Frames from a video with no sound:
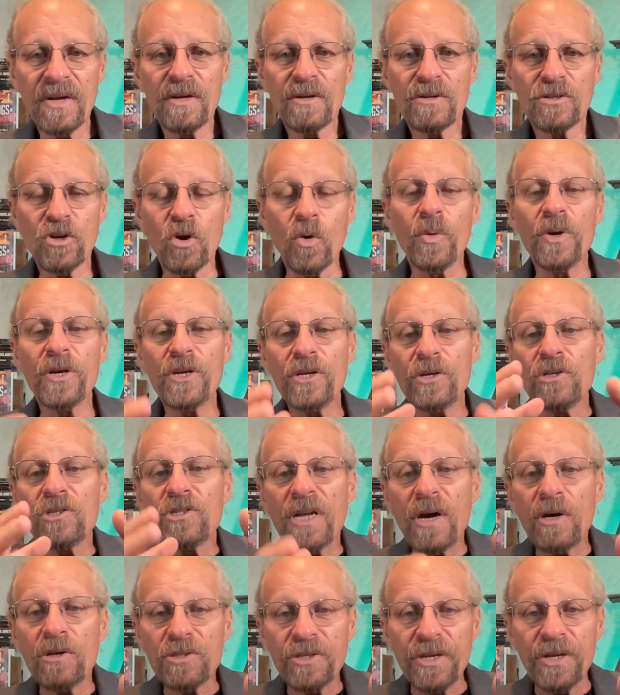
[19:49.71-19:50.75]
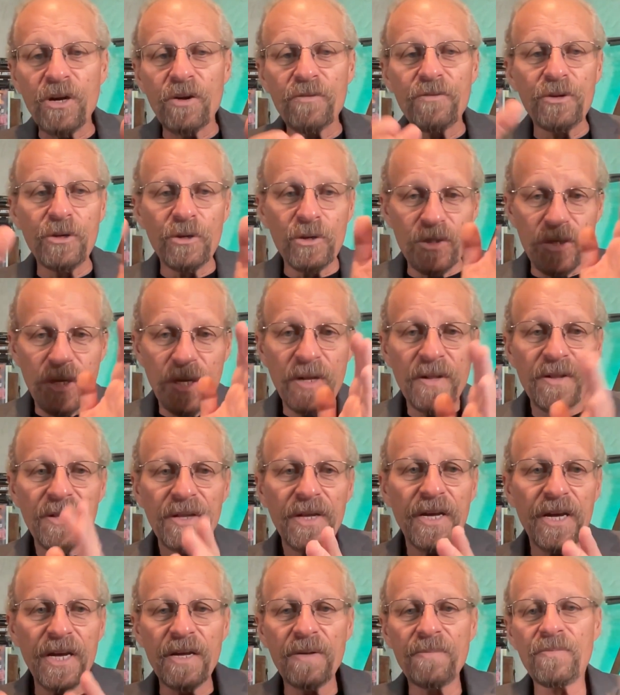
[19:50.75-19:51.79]
So we used those interviews
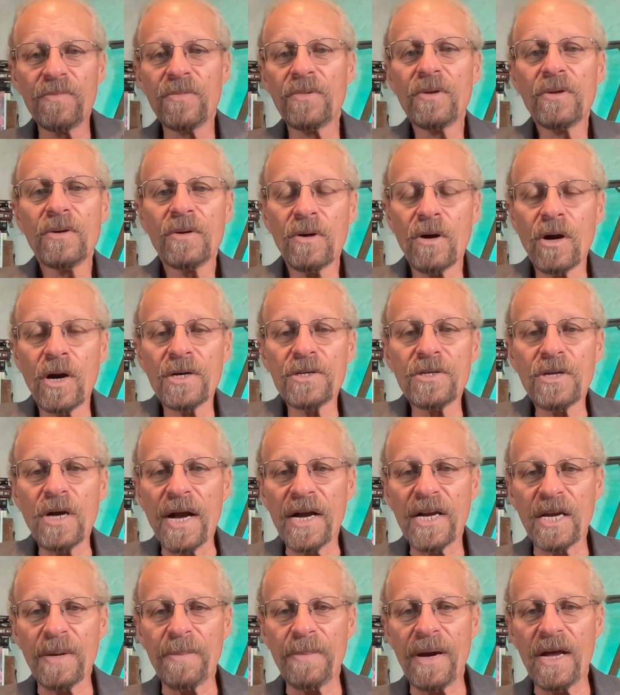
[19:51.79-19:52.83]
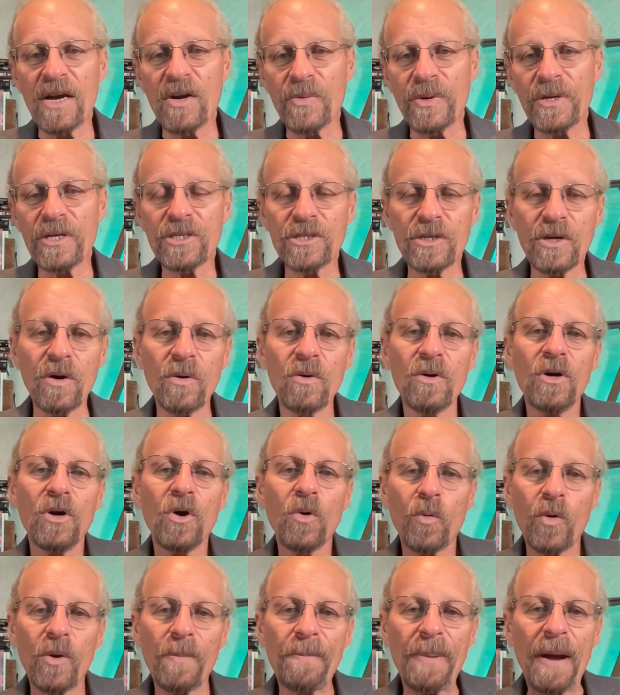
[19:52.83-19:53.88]
in our documentary. So
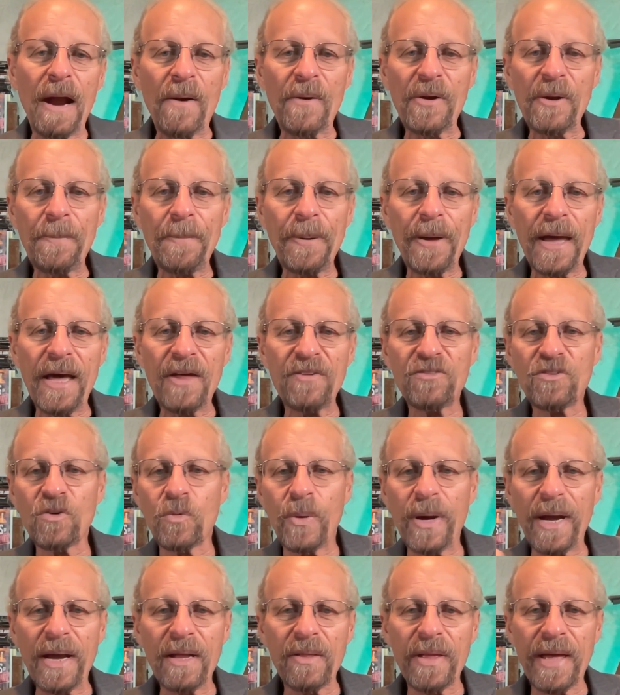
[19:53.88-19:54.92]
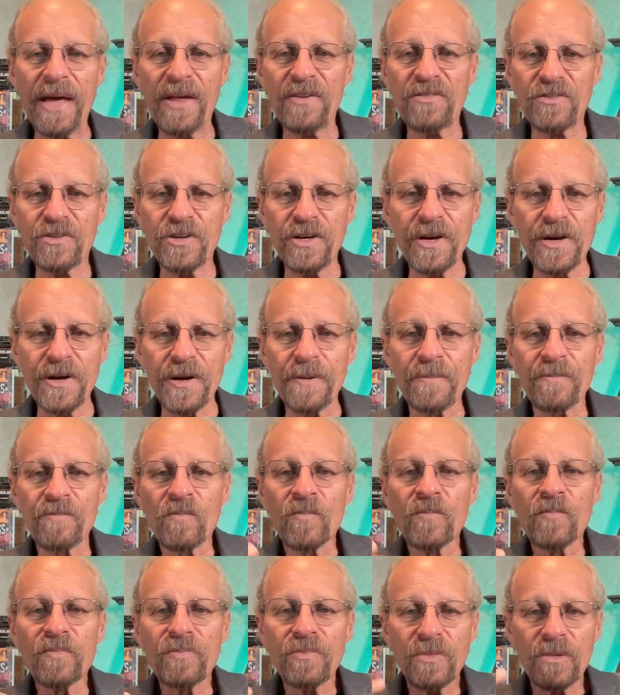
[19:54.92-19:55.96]
when Barry passed away last year,
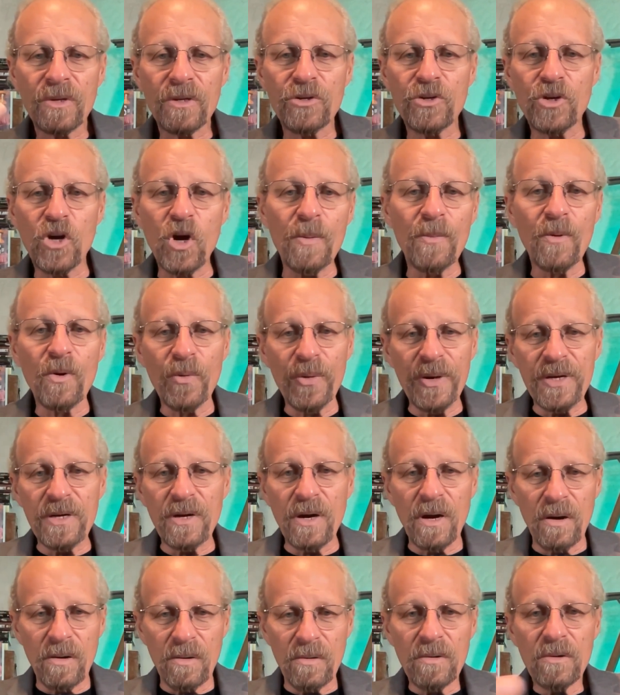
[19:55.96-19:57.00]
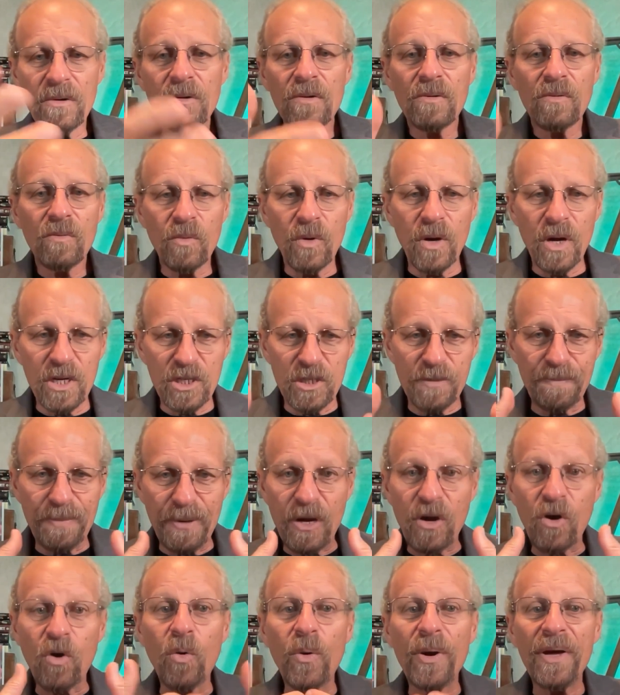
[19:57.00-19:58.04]
Joe Marino was
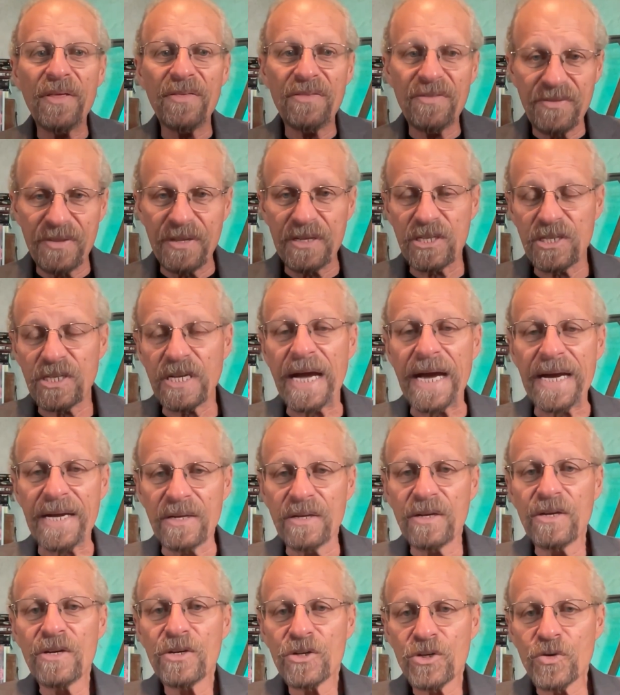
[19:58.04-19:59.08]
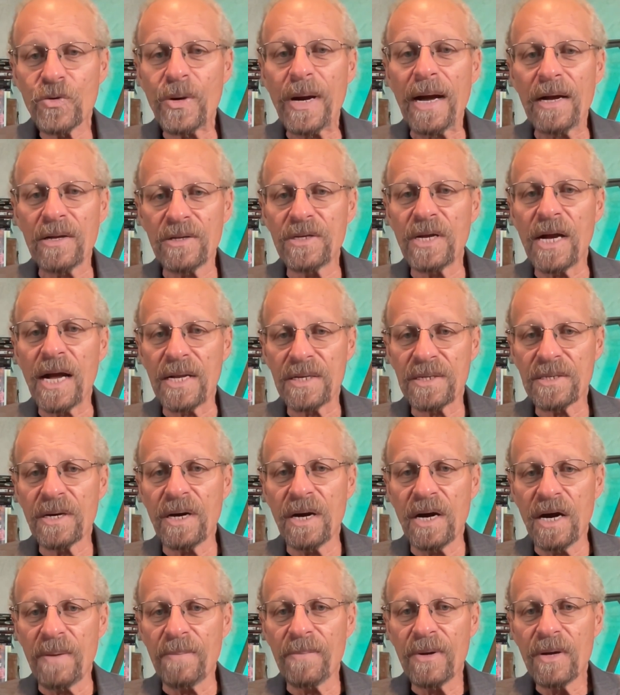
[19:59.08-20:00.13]
bequeathed the site,
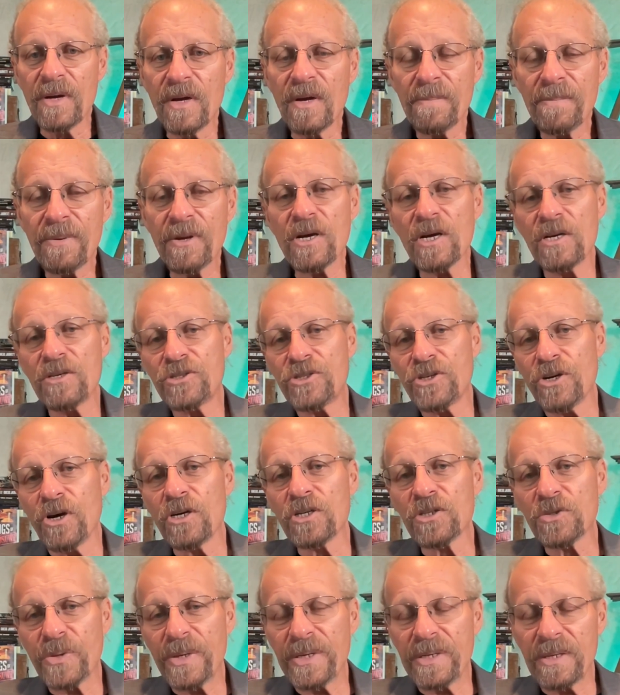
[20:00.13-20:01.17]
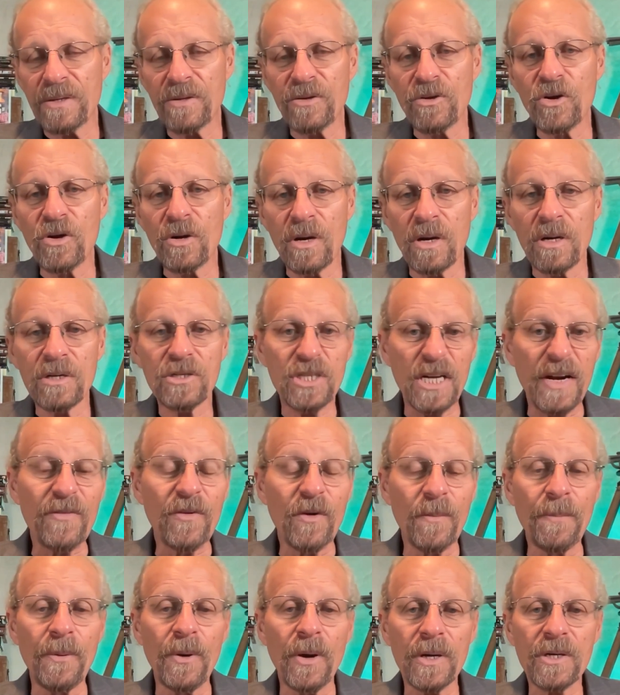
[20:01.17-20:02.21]
shroud.com, because Joe's written
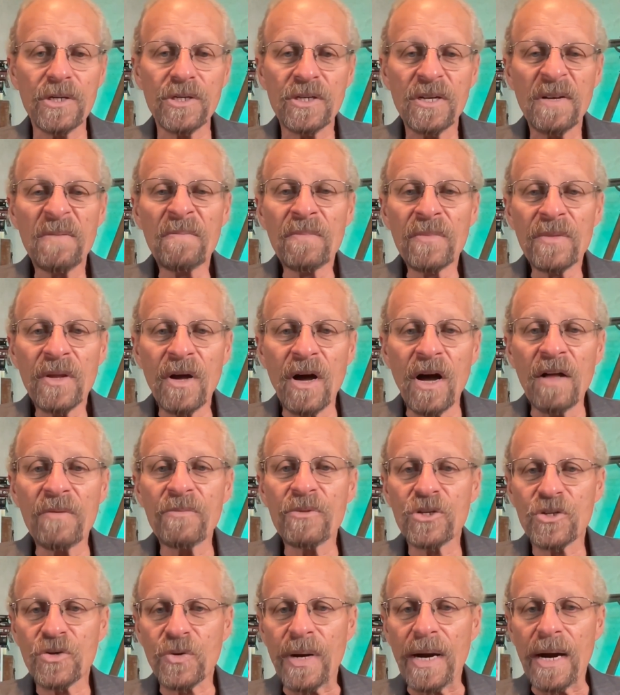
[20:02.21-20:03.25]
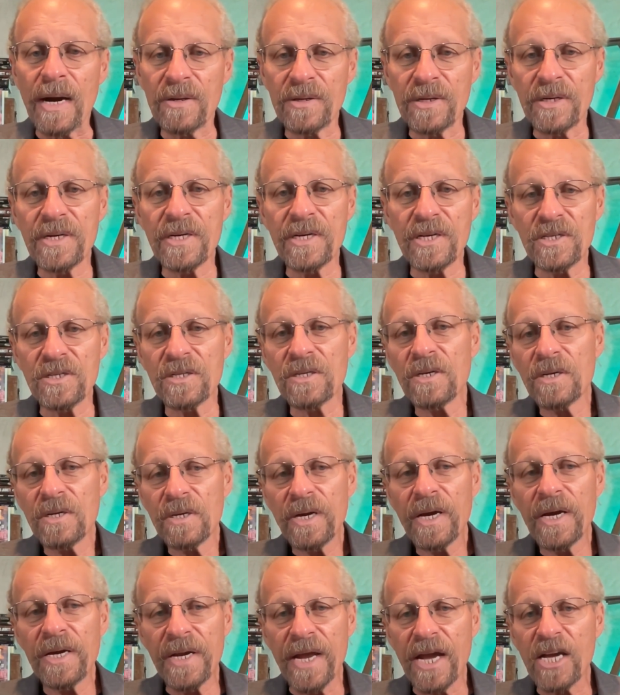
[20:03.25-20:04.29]
several books on the Shroud, and he's
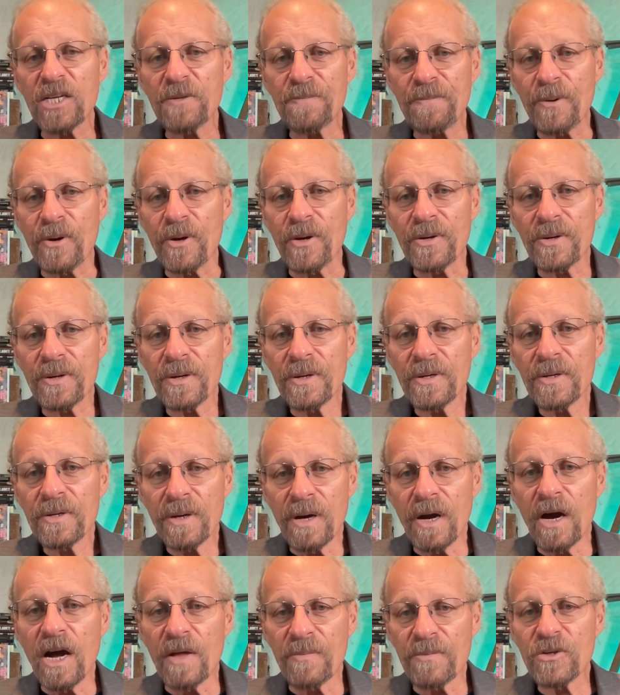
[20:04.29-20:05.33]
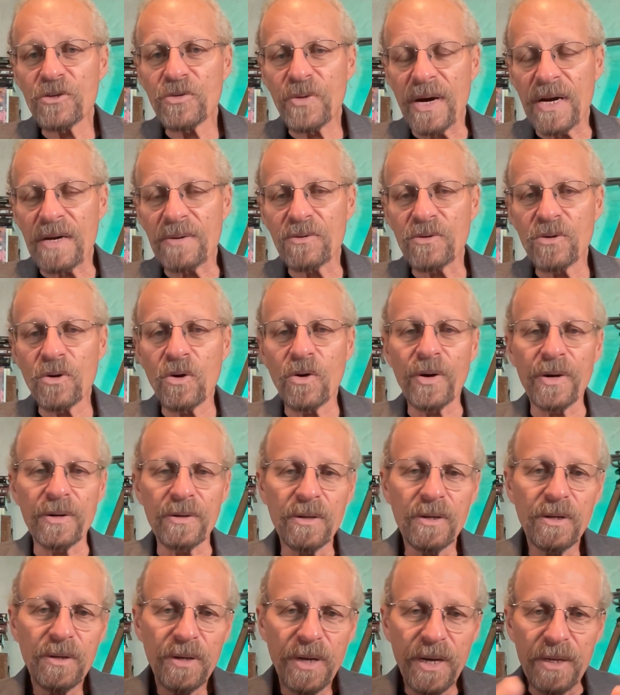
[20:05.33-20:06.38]
an expert on the Shroud of Turin.
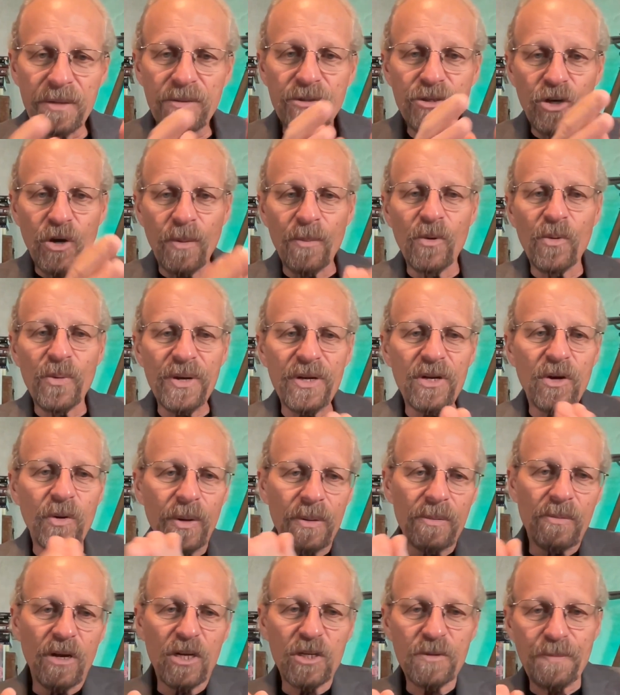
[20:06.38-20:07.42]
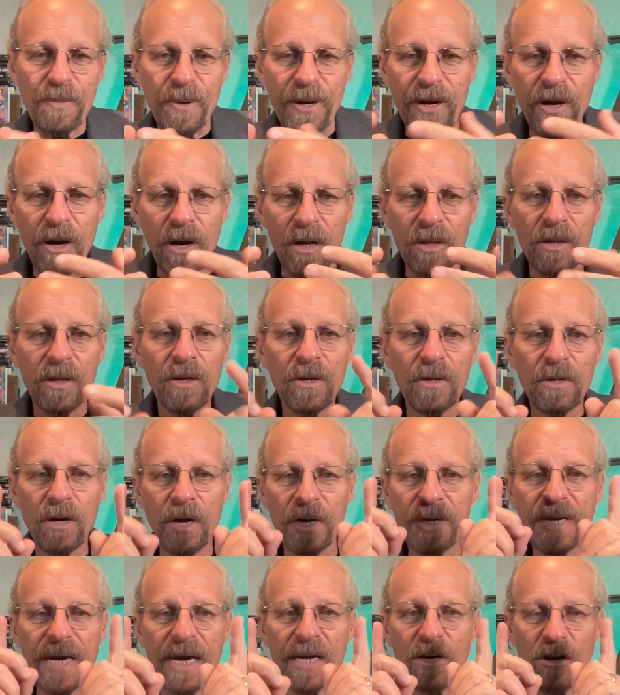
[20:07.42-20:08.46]
And Joe Marino and Russ Brault,
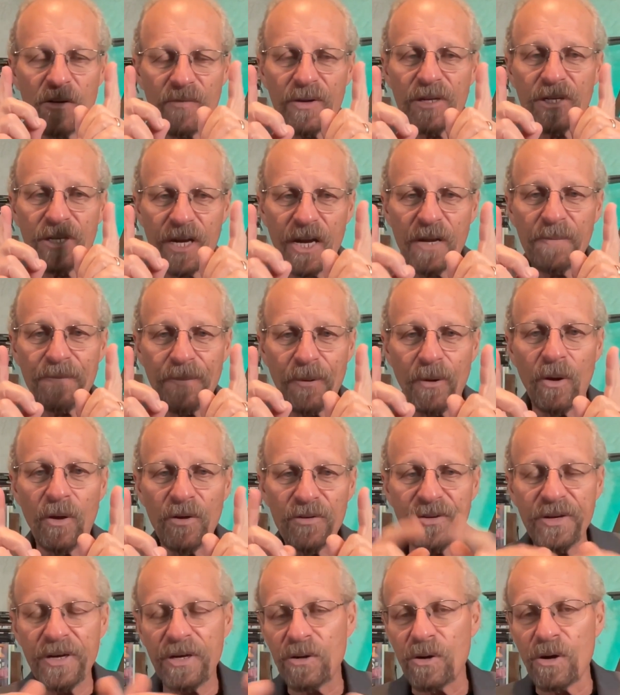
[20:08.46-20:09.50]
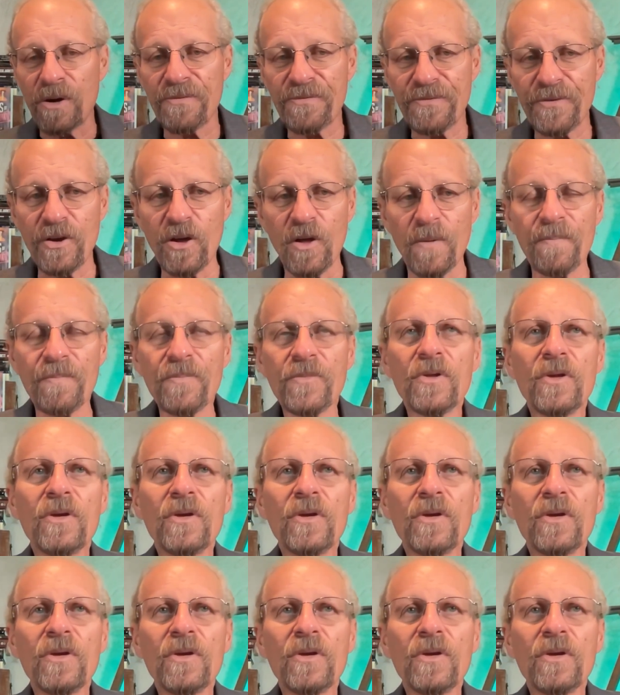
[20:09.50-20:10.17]
again, are the tentpoles in our film.